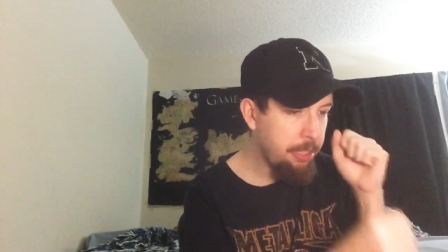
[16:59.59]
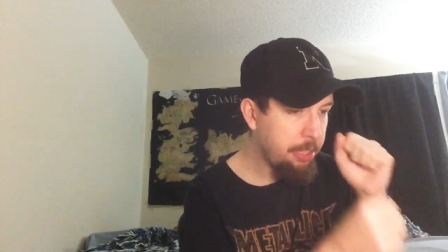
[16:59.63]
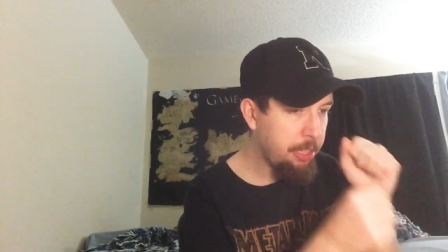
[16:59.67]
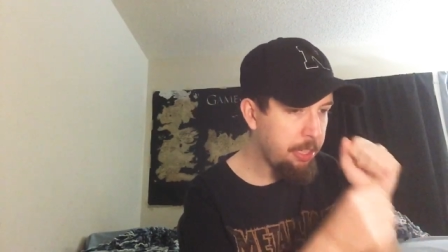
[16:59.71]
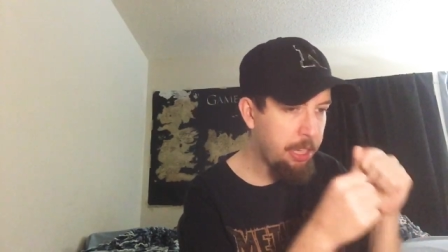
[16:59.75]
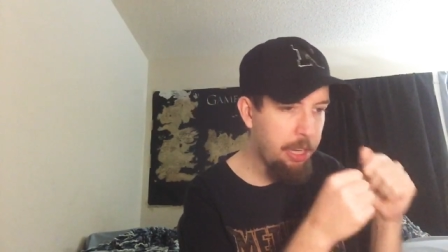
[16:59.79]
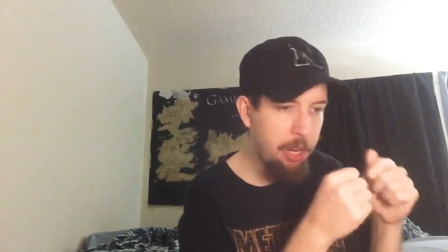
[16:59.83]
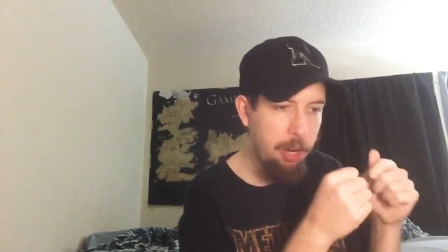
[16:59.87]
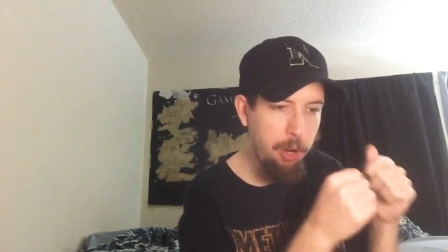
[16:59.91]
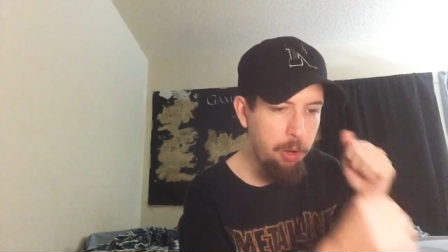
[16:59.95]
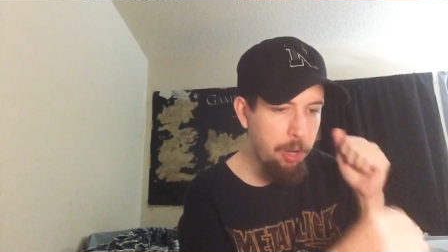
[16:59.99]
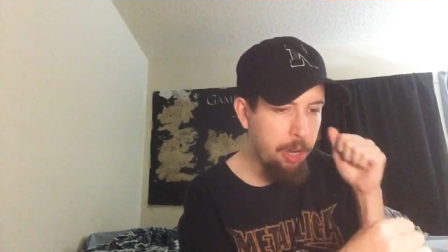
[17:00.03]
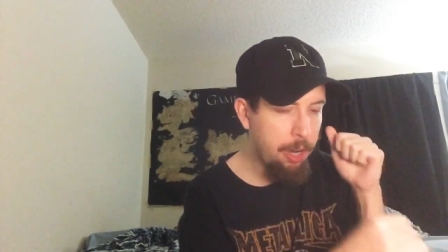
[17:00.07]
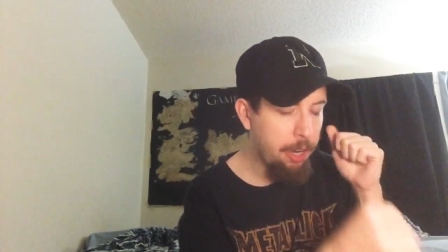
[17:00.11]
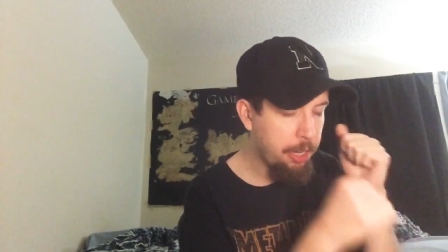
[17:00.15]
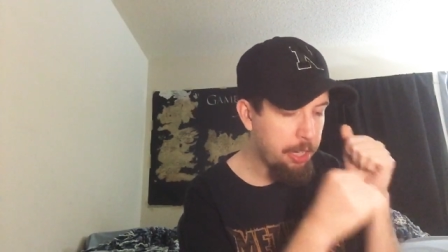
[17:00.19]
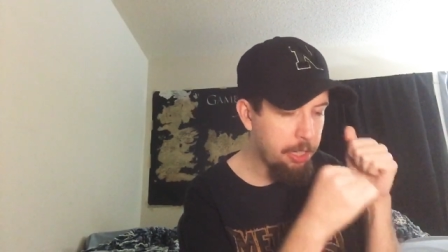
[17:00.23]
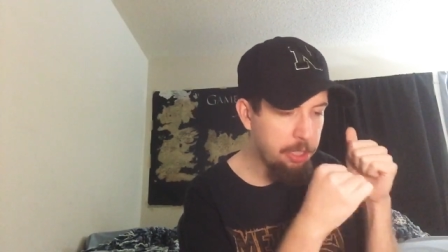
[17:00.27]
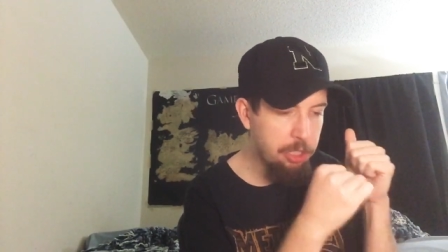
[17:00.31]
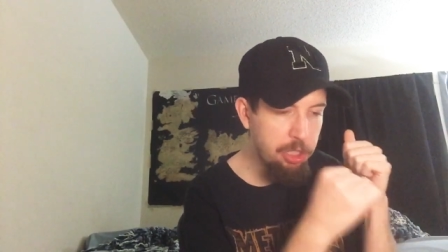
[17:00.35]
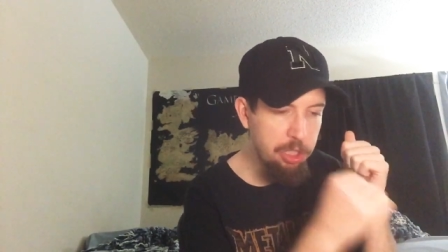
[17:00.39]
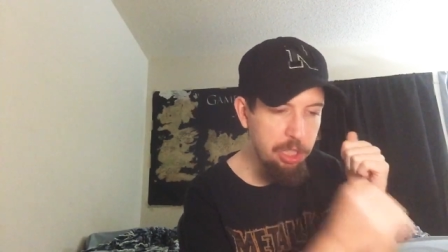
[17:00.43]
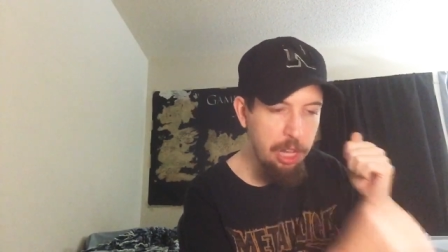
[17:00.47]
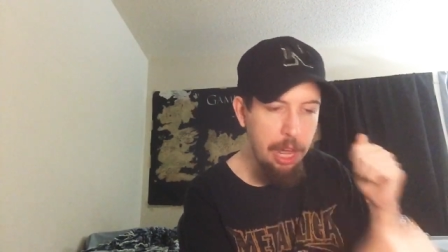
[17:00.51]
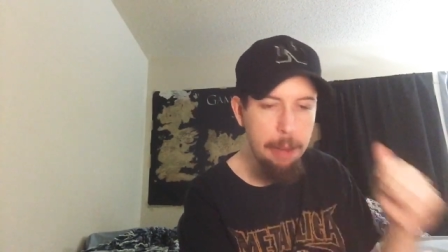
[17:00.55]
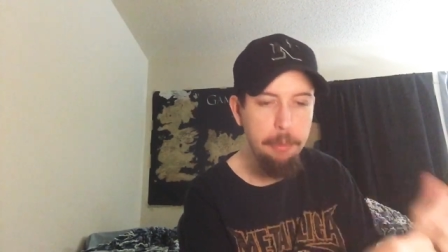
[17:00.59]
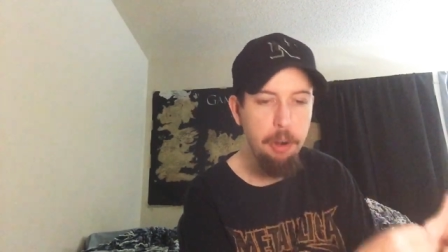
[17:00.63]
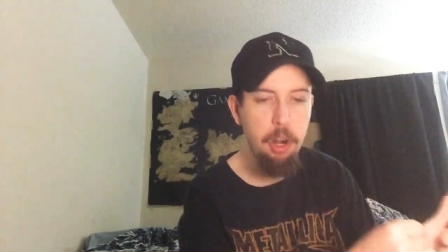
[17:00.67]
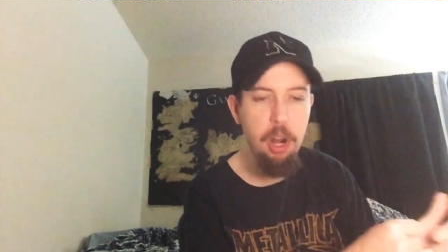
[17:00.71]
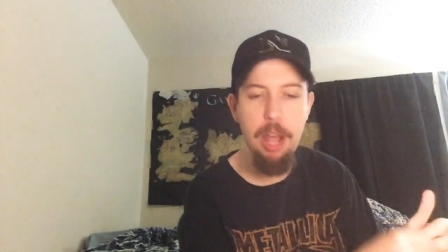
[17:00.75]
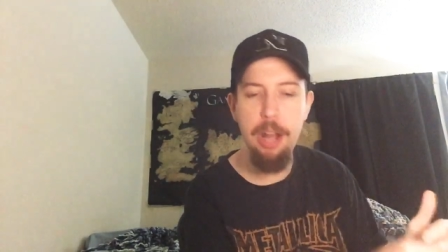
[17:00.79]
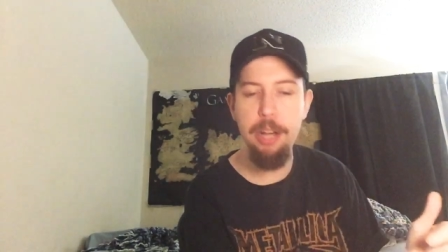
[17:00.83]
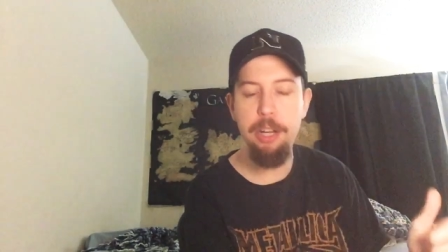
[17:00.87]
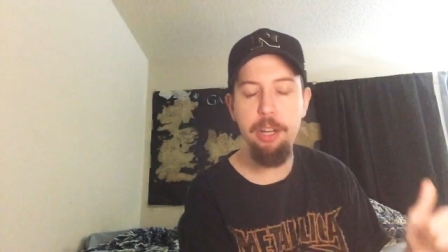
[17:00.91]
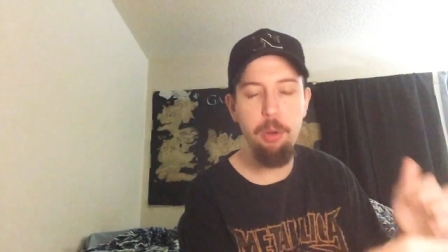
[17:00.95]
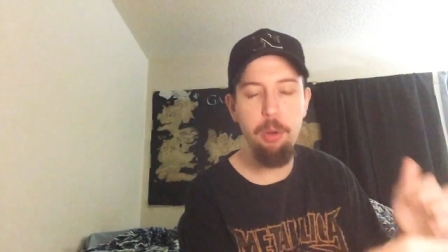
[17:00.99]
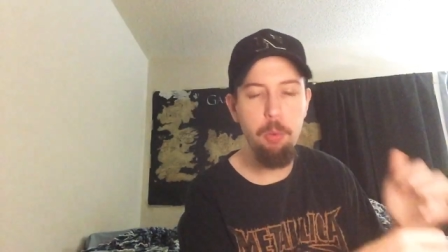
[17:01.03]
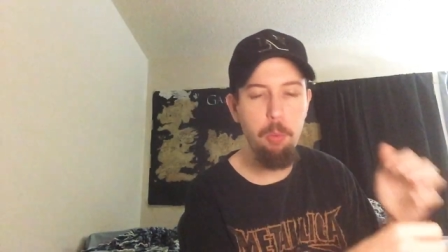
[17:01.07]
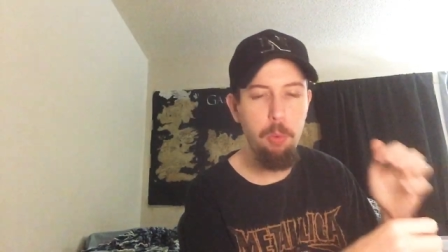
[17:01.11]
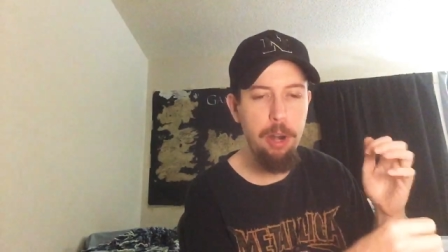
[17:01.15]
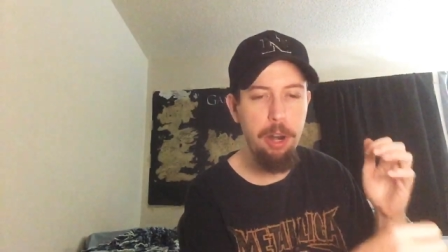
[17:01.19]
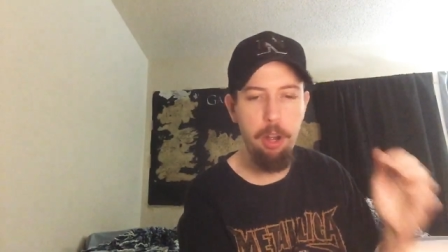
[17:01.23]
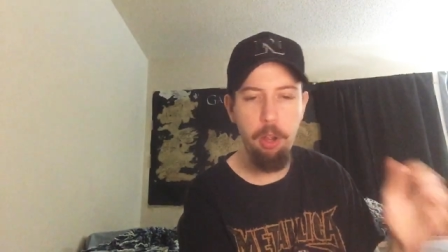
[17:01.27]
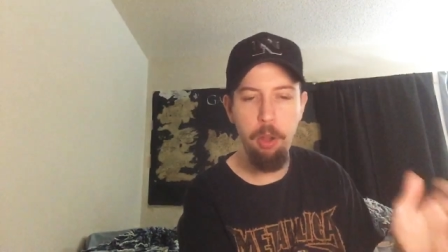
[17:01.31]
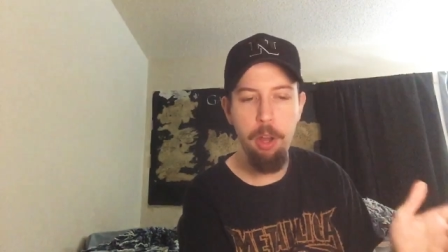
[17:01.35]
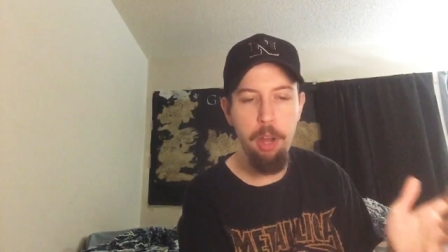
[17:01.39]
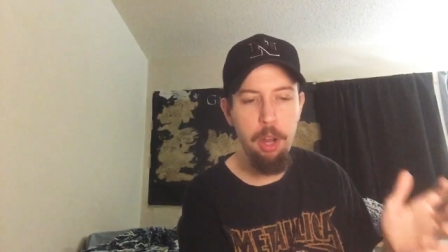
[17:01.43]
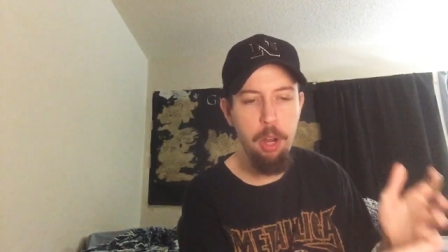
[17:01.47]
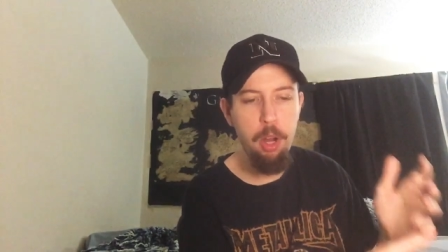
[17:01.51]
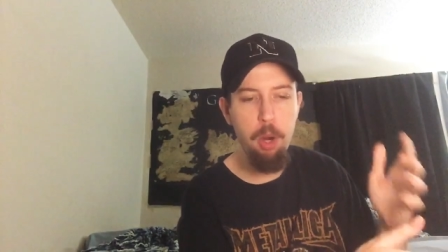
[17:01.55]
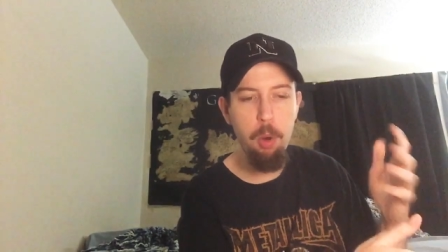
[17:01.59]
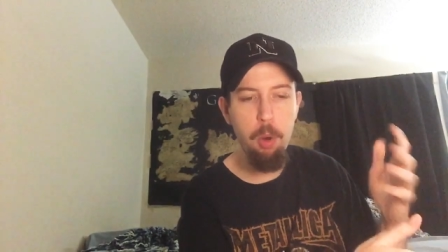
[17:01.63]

you know, a, a slobber knocker where,